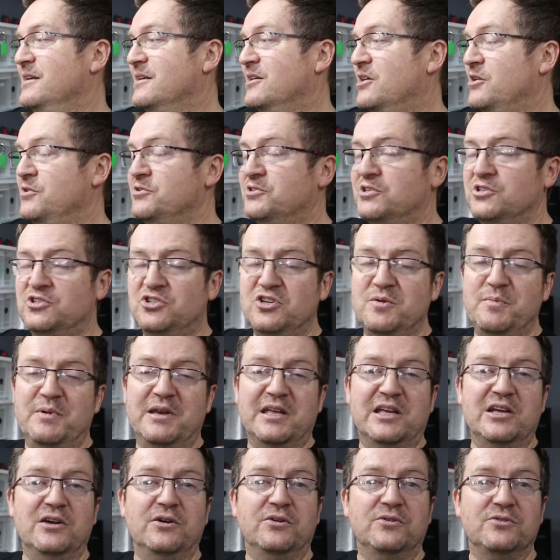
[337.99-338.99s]
goes to too many
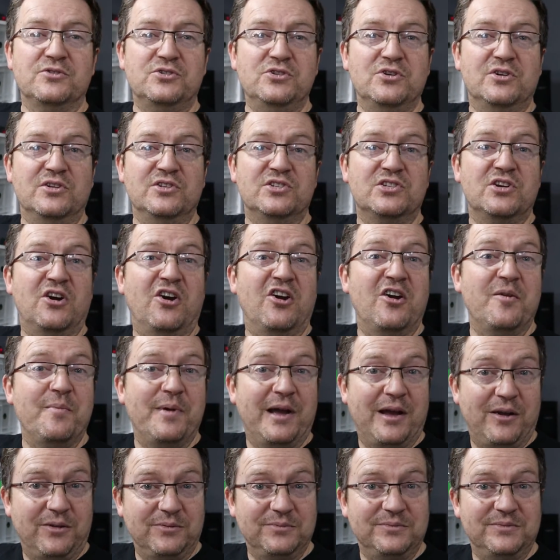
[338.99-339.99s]
kills, you can tire him
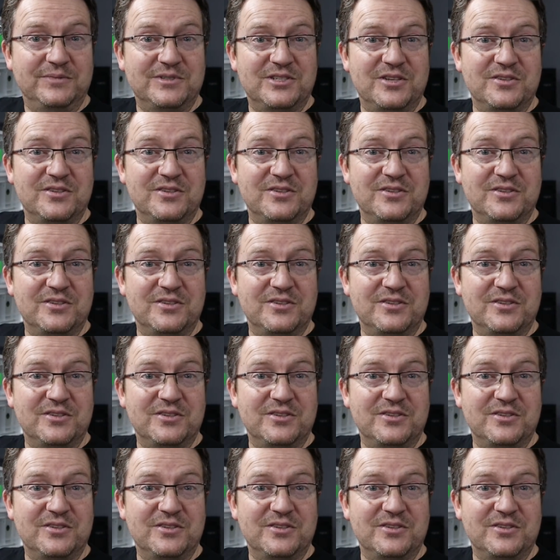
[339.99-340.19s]
out.